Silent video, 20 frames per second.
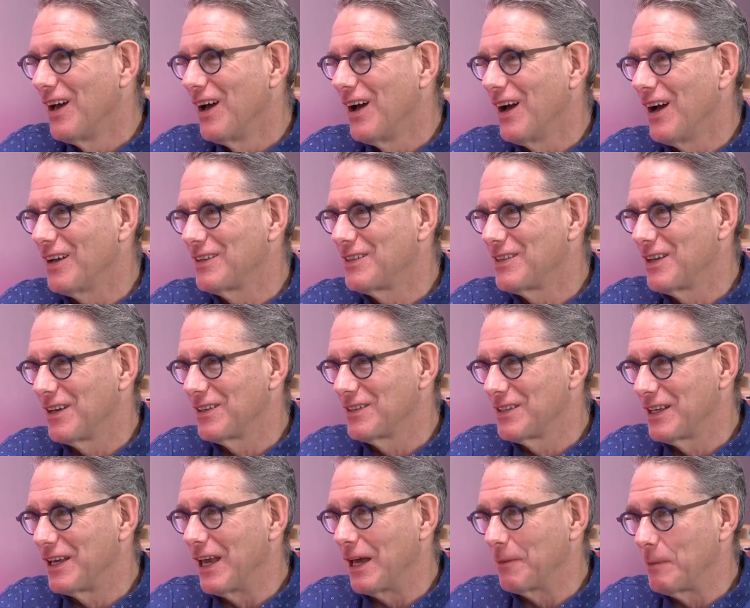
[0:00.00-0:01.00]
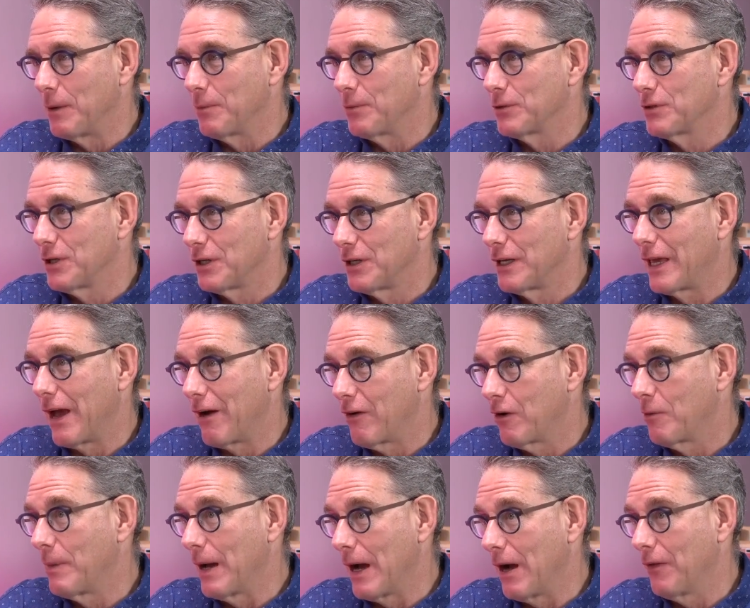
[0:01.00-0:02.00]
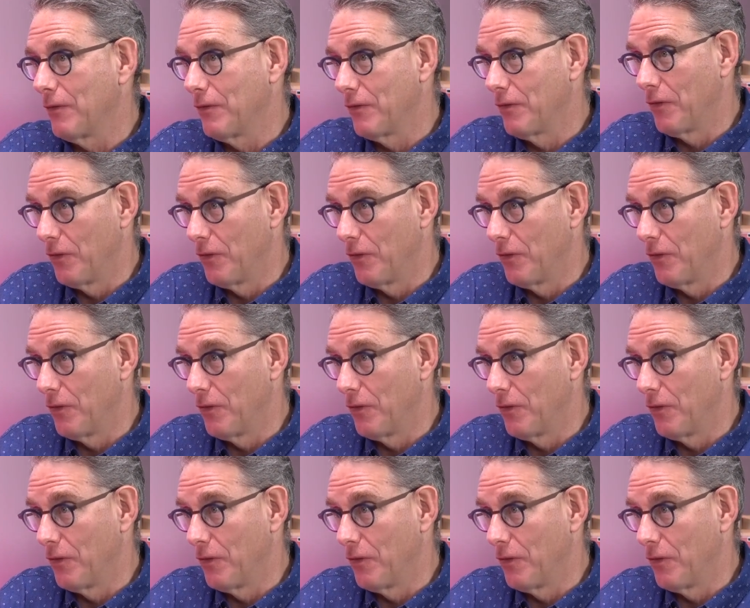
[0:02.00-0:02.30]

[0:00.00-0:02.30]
to get people to care about